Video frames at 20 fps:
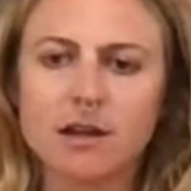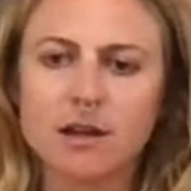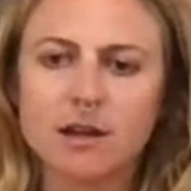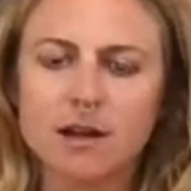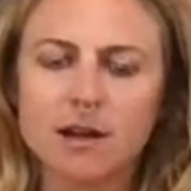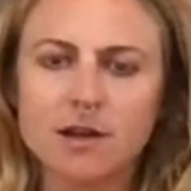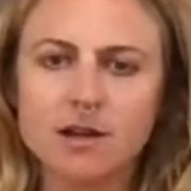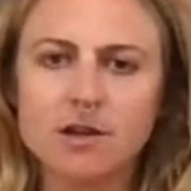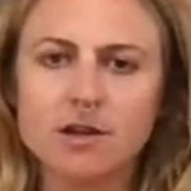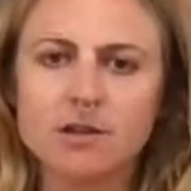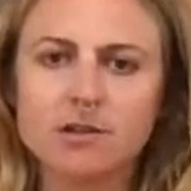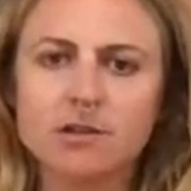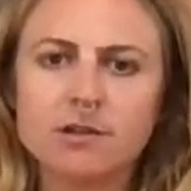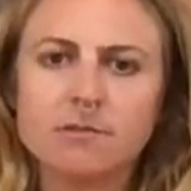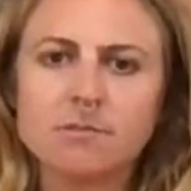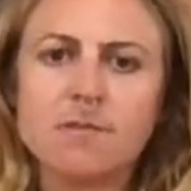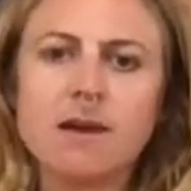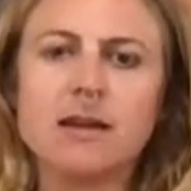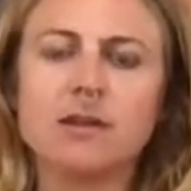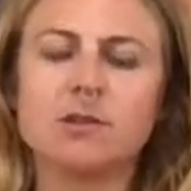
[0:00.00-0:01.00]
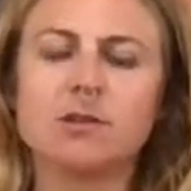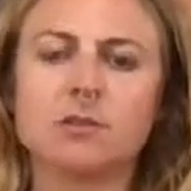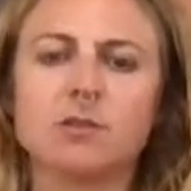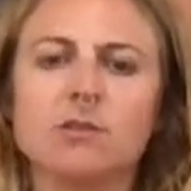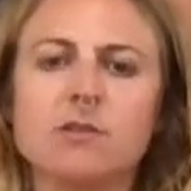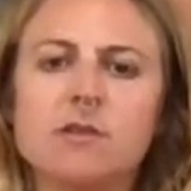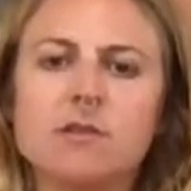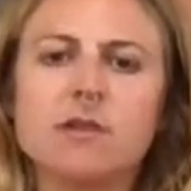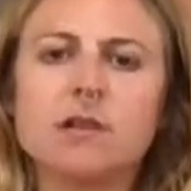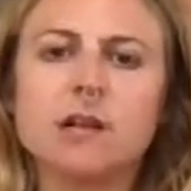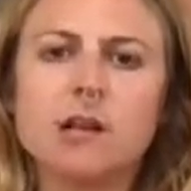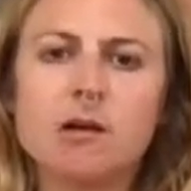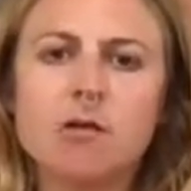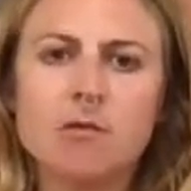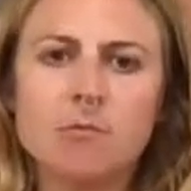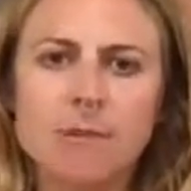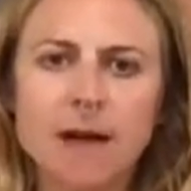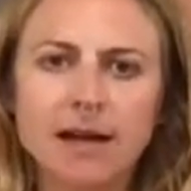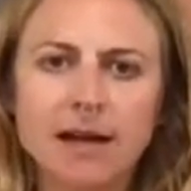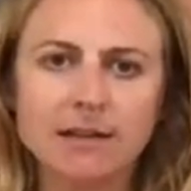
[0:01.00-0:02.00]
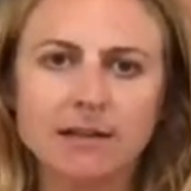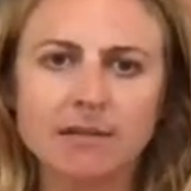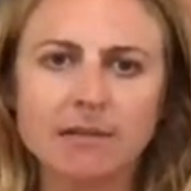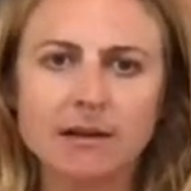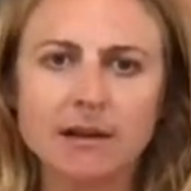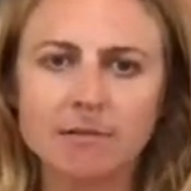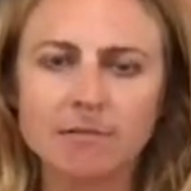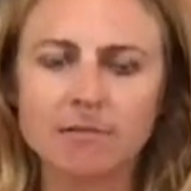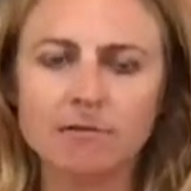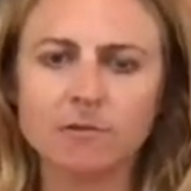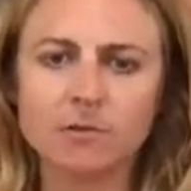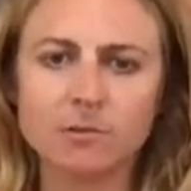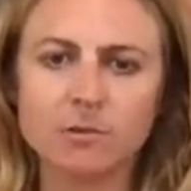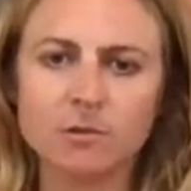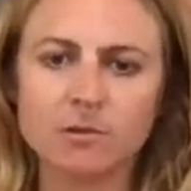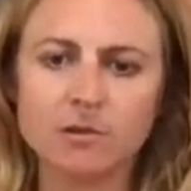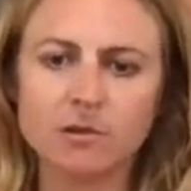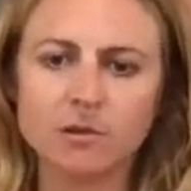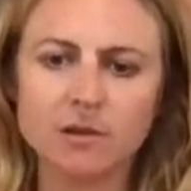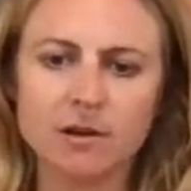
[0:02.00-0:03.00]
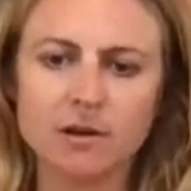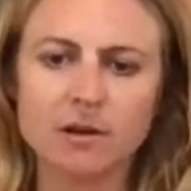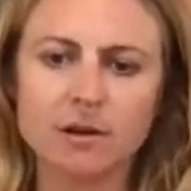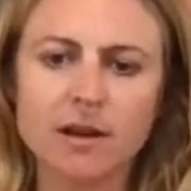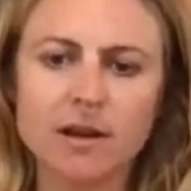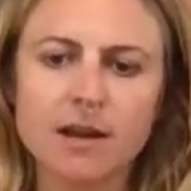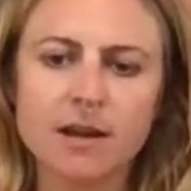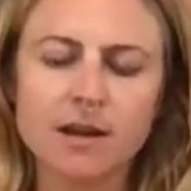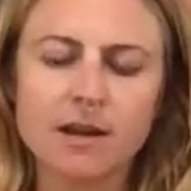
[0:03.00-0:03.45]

And you can just make sure that the lower back is comfortable, so